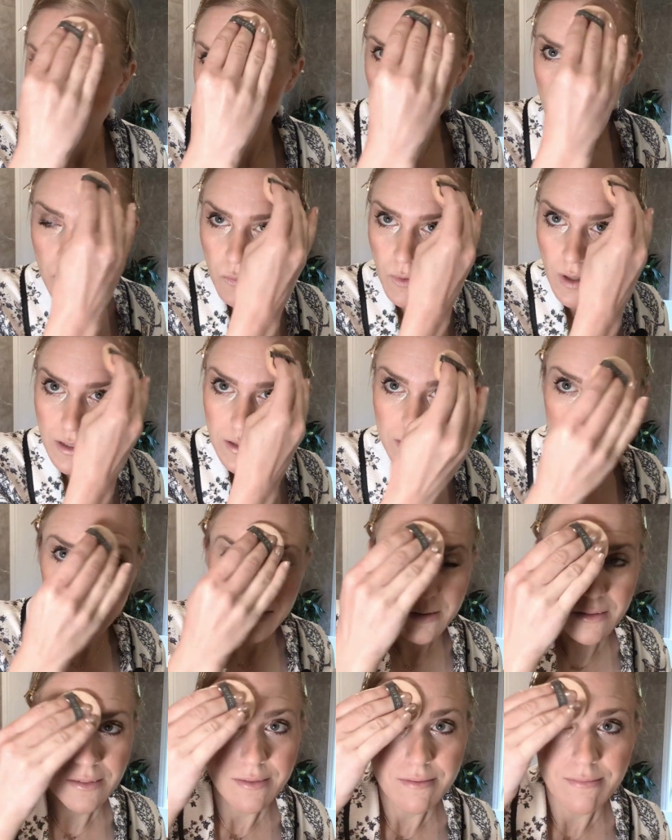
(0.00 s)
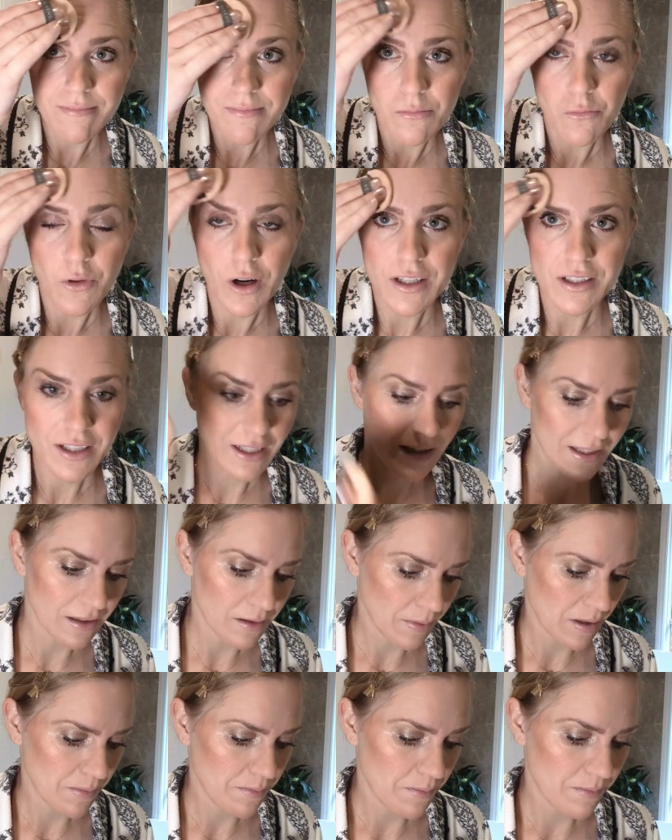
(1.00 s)
you want a little
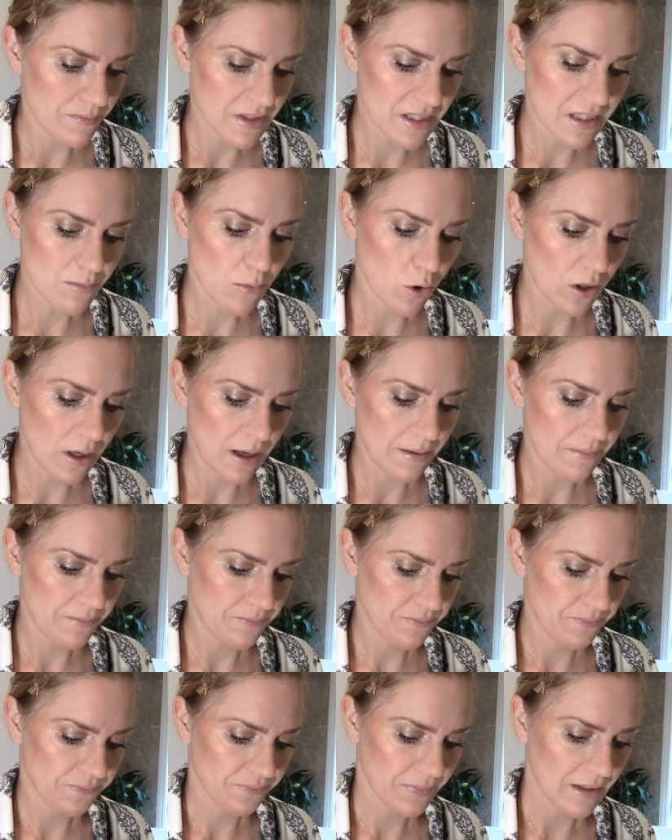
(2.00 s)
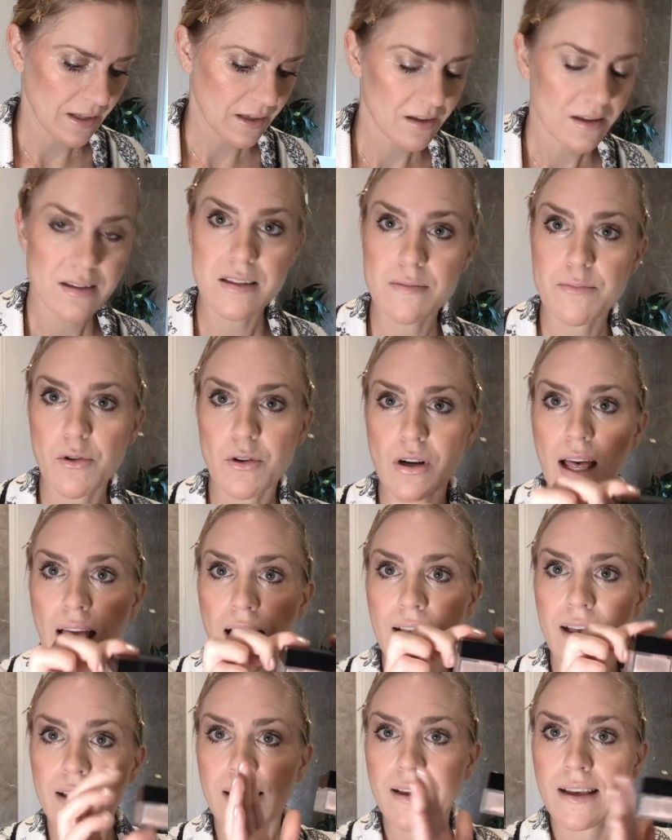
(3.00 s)
bit smaller
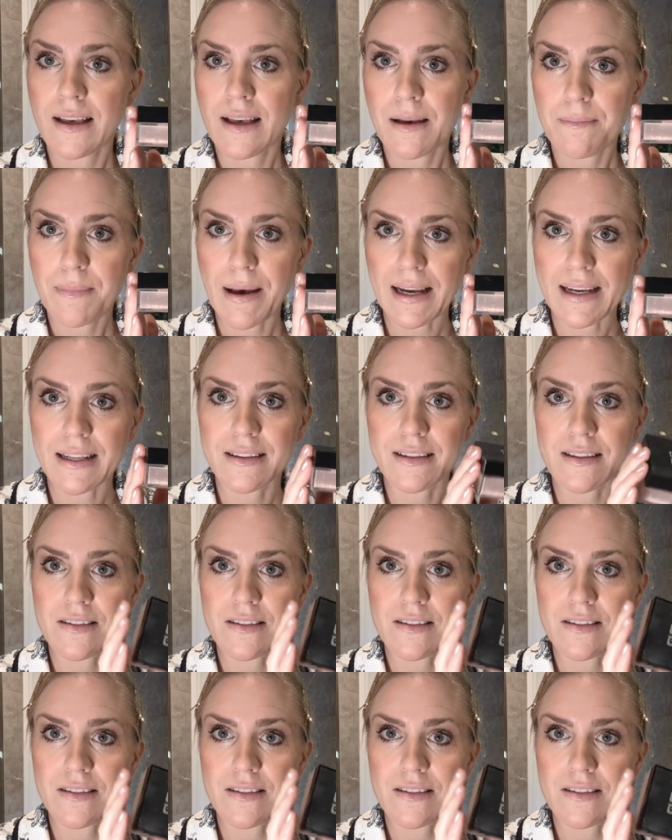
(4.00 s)
packet.